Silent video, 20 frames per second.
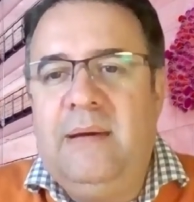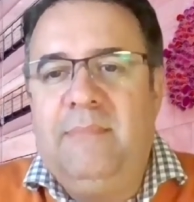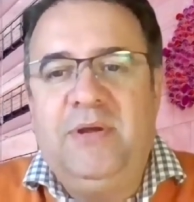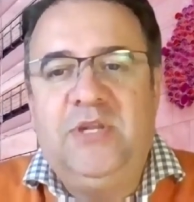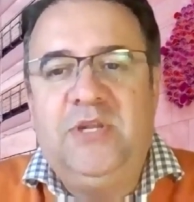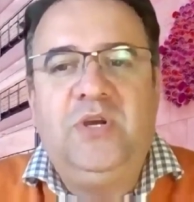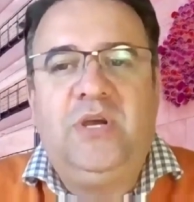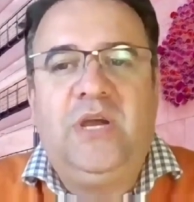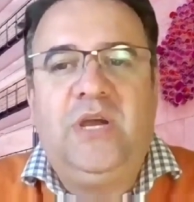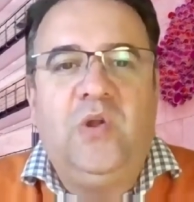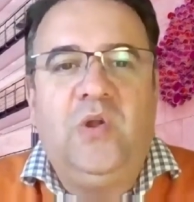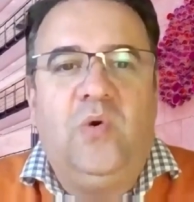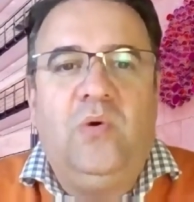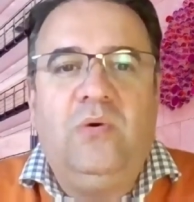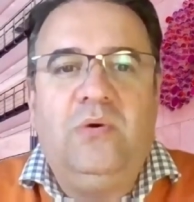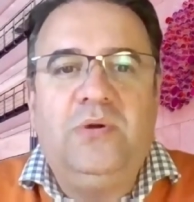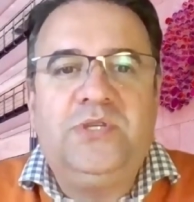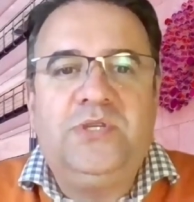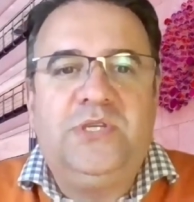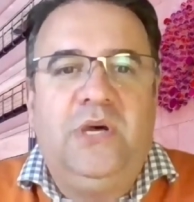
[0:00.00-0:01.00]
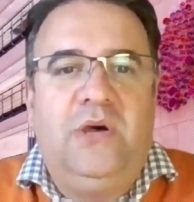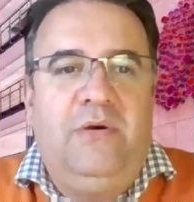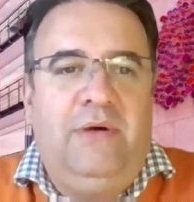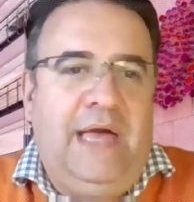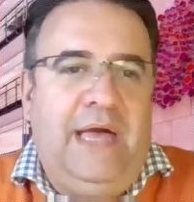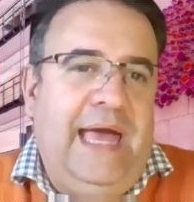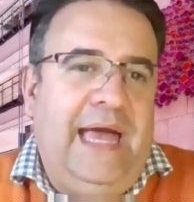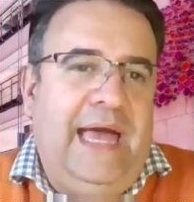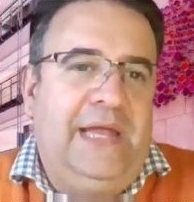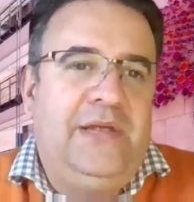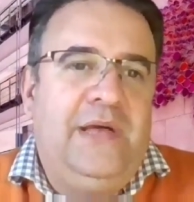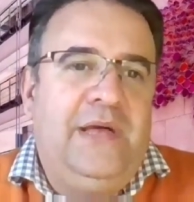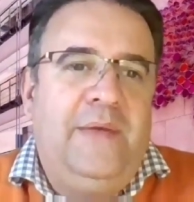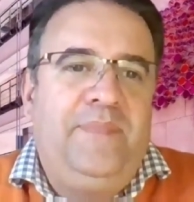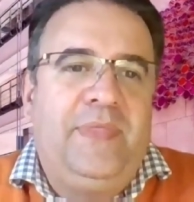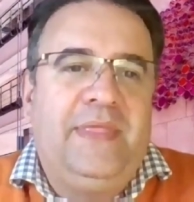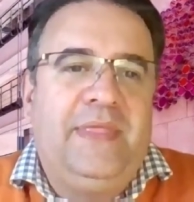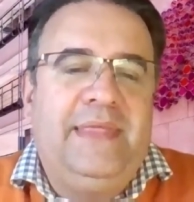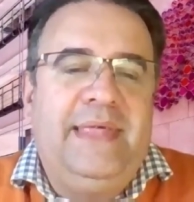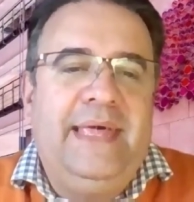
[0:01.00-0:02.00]
But you can also add
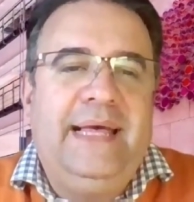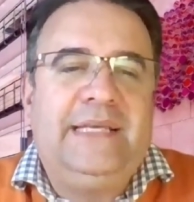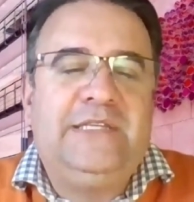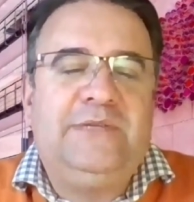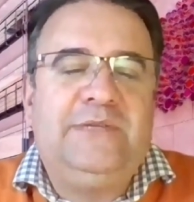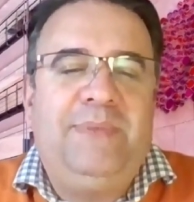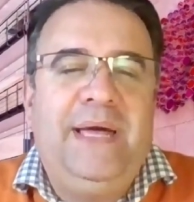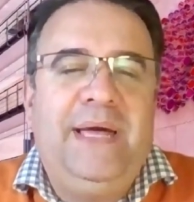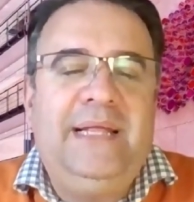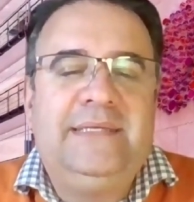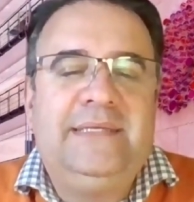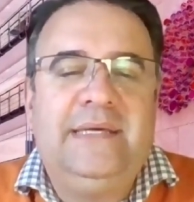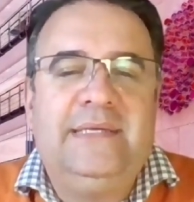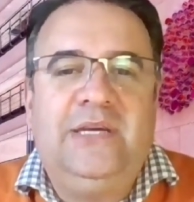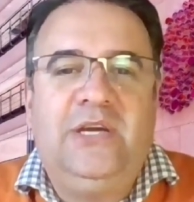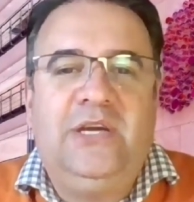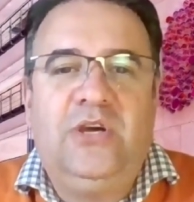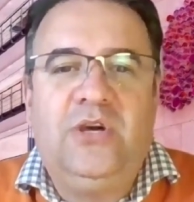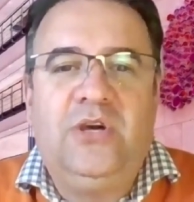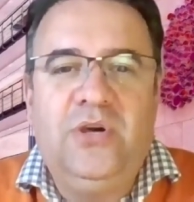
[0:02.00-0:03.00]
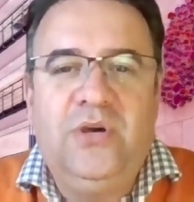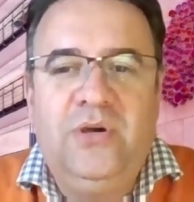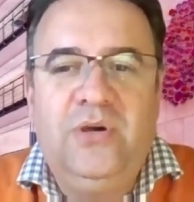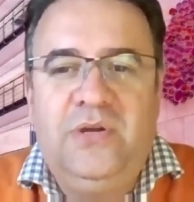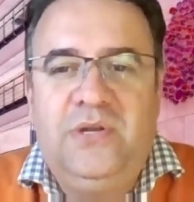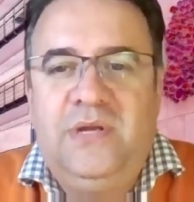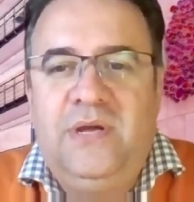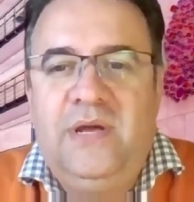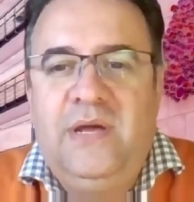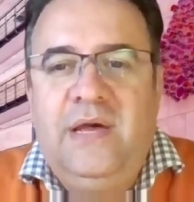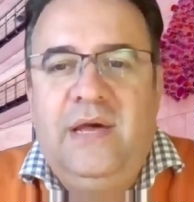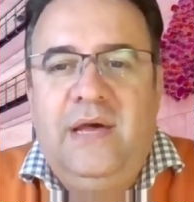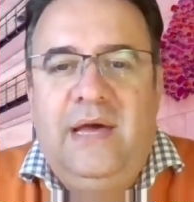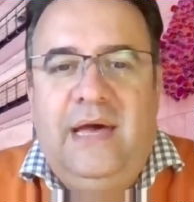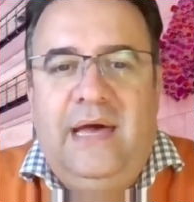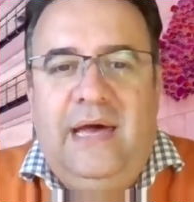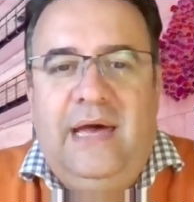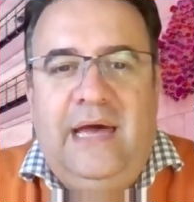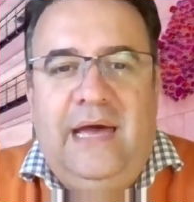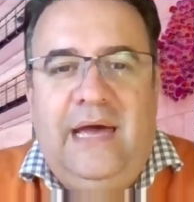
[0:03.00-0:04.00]
the expenses incurred
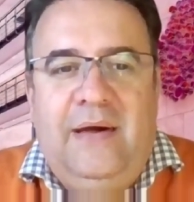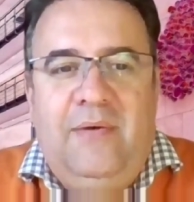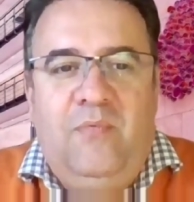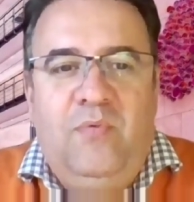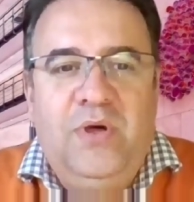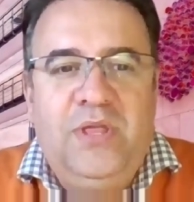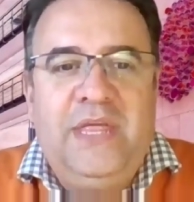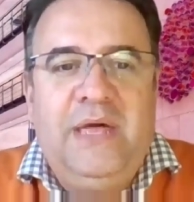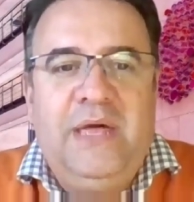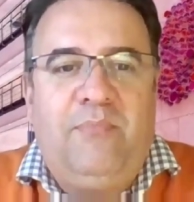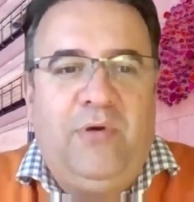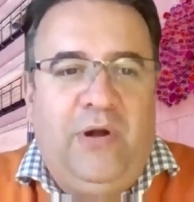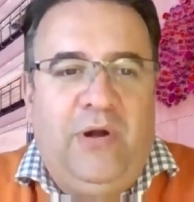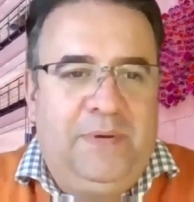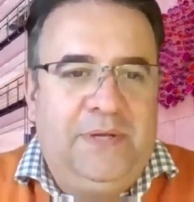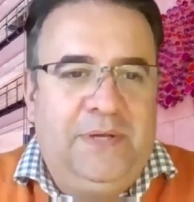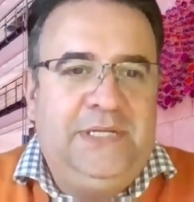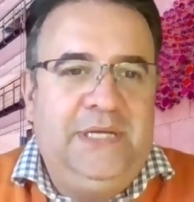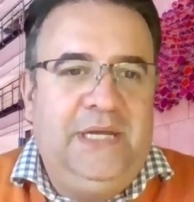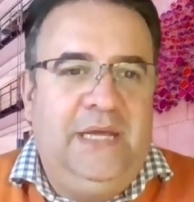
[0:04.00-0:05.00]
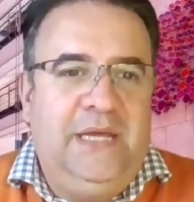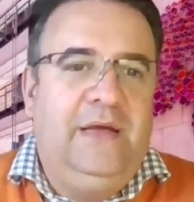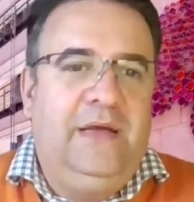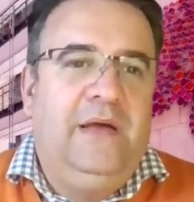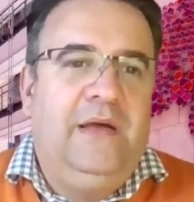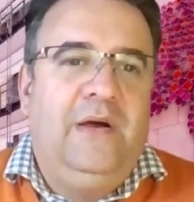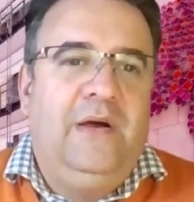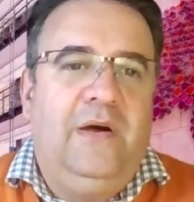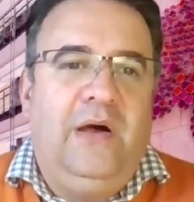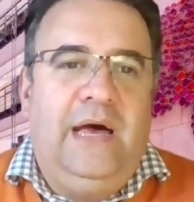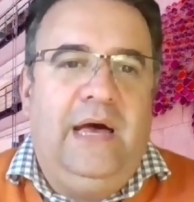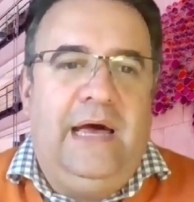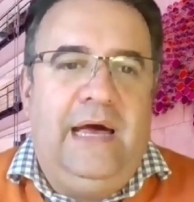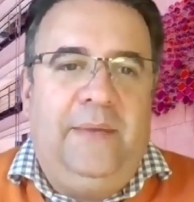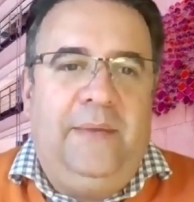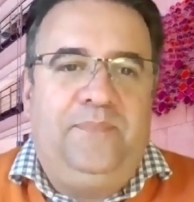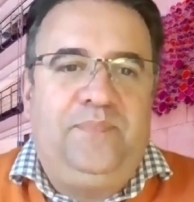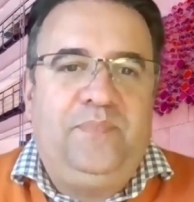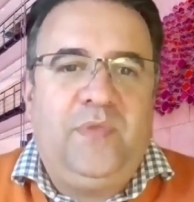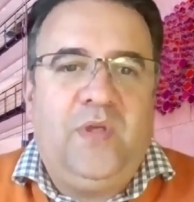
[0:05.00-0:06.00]
uh, with that property
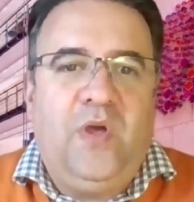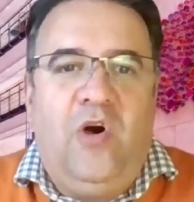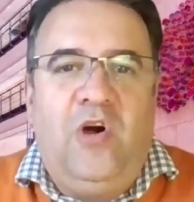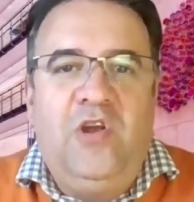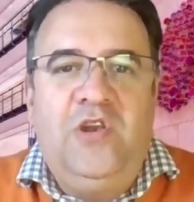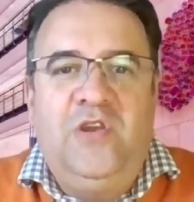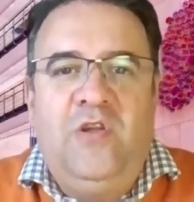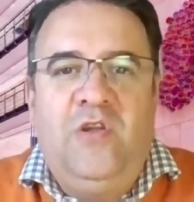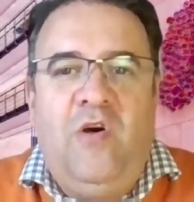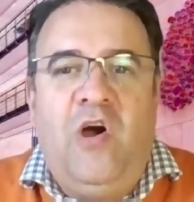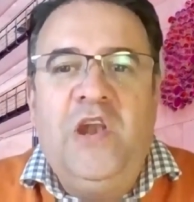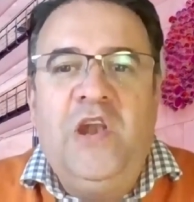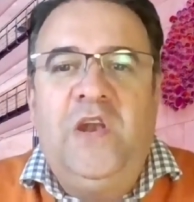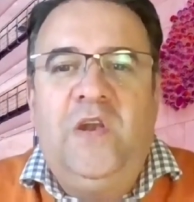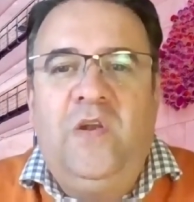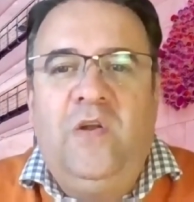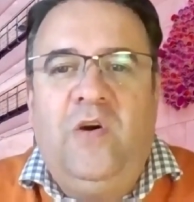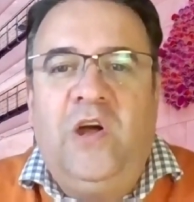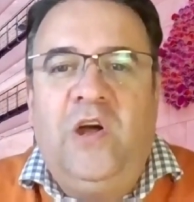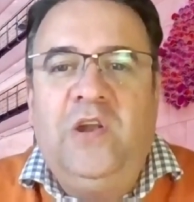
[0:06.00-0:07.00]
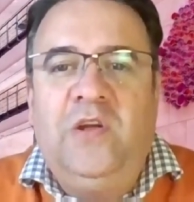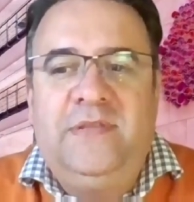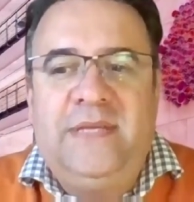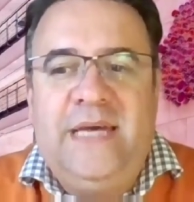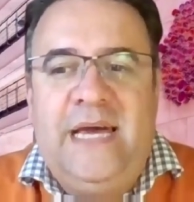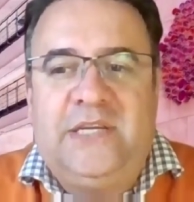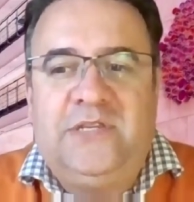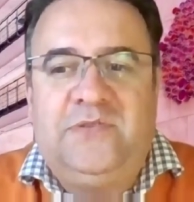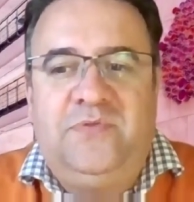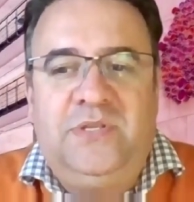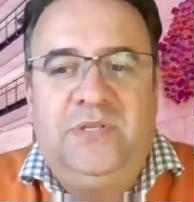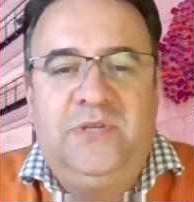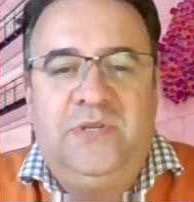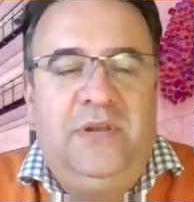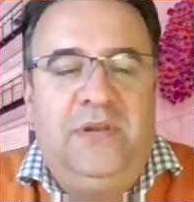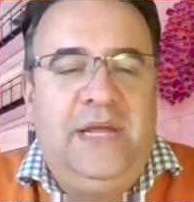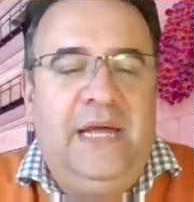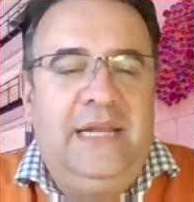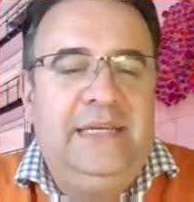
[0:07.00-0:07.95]
um, on, on, on your tax return.